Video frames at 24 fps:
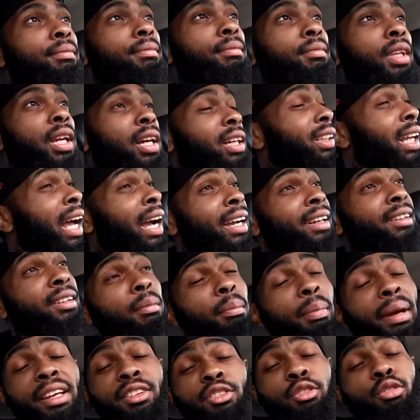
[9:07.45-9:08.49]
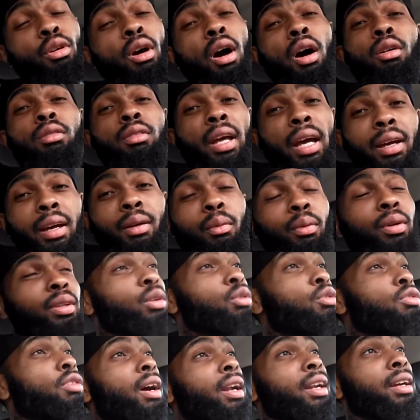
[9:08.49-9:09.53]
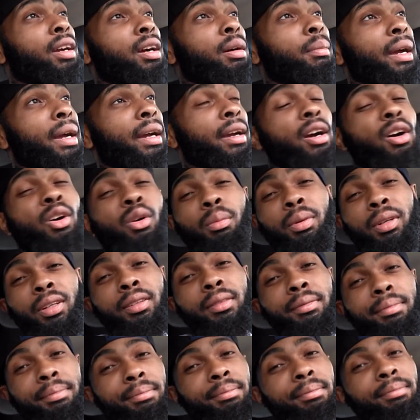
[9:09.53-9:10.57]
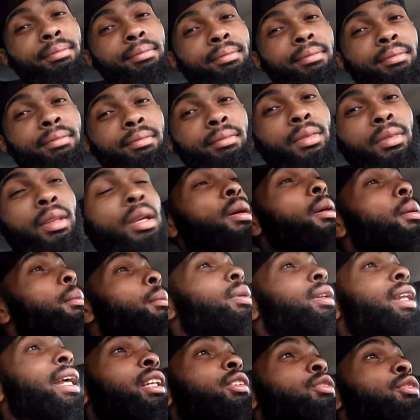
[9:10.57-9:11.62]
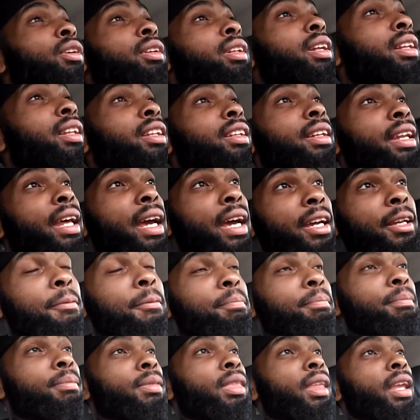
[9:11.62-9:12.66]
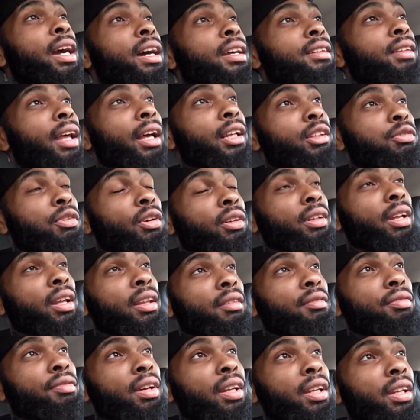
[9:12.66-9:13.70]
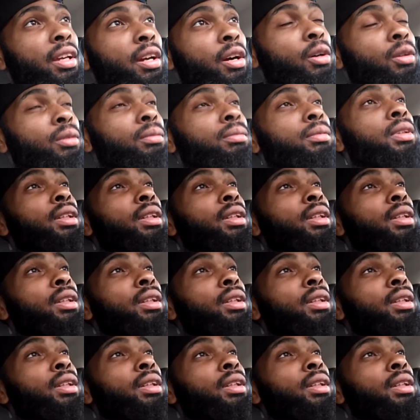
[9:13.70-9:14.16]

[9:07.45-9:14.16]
Because I can debate you all day when you try to come at Kobe. But that's for another day. That's for another video.